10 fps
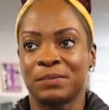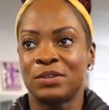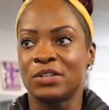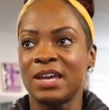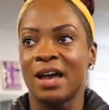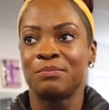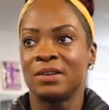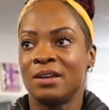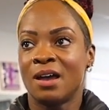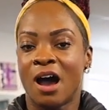So yeah,
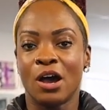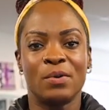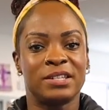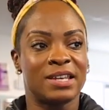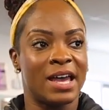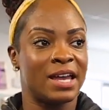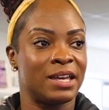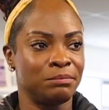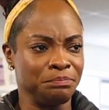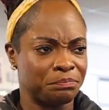I always
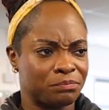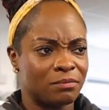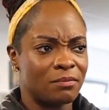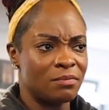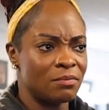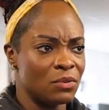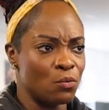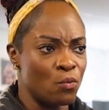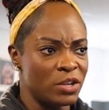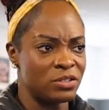say,
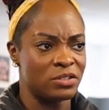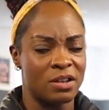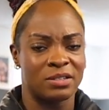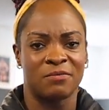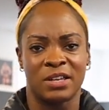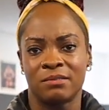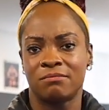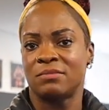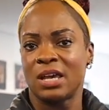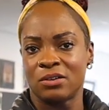when you start something,
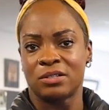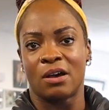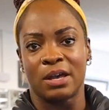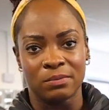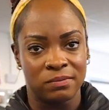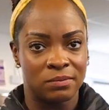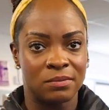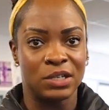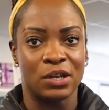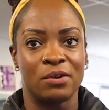take your time,
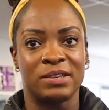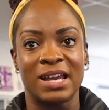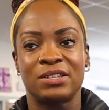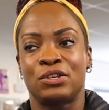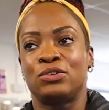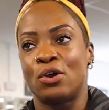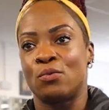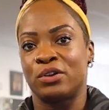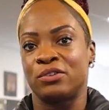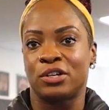you know, get to know
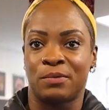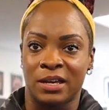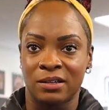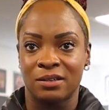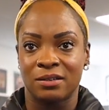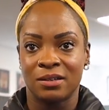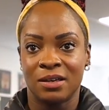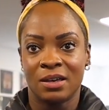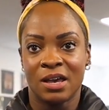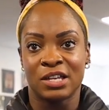what you're doing,
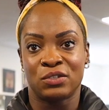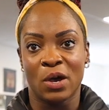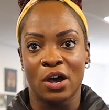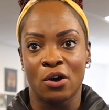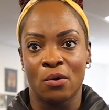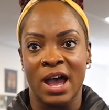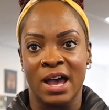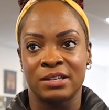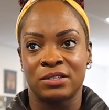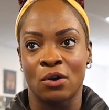as well
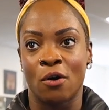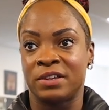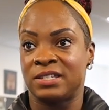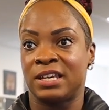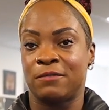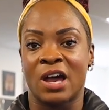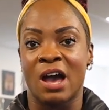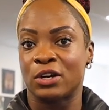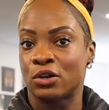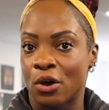as obviously if you
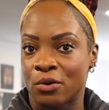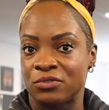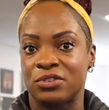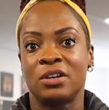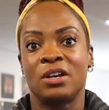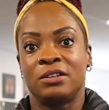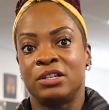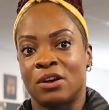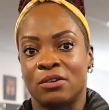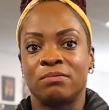have a coach, you
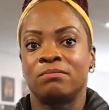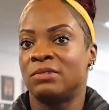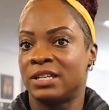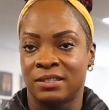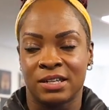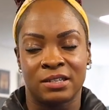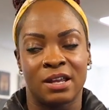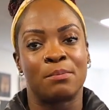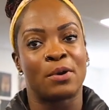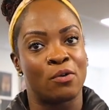know, listening to
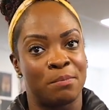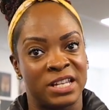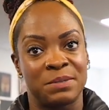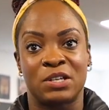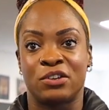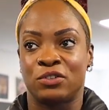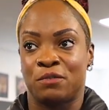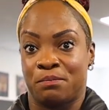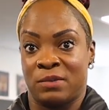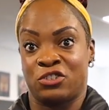them by all means, because
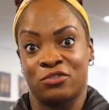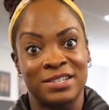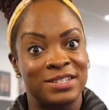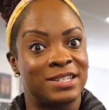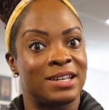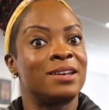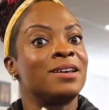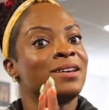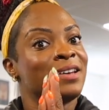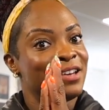you've entrusted
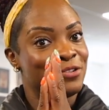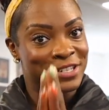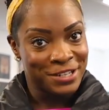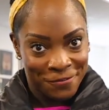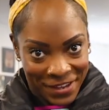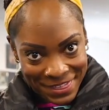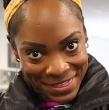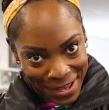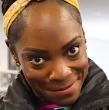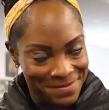yourself in
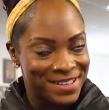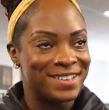them.